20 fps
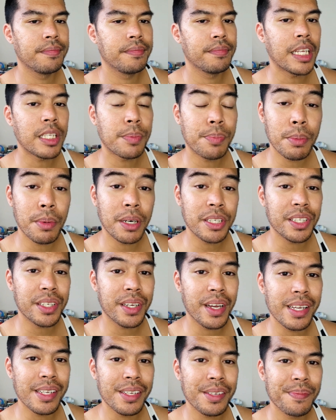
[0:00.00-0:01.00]
That's pretty much it,
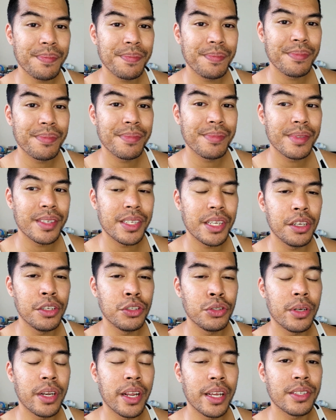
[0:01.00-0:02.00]
guys. See you
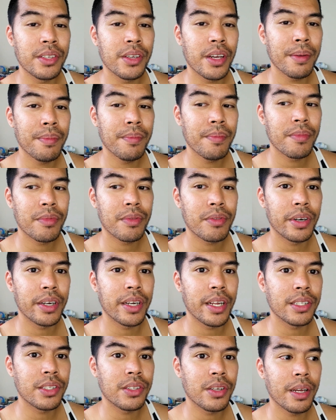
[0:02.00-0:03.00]
in 2 days' time, 3
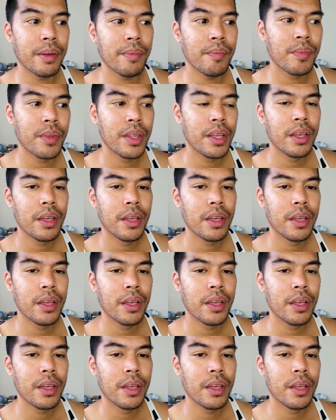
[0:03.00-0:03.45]
days' time.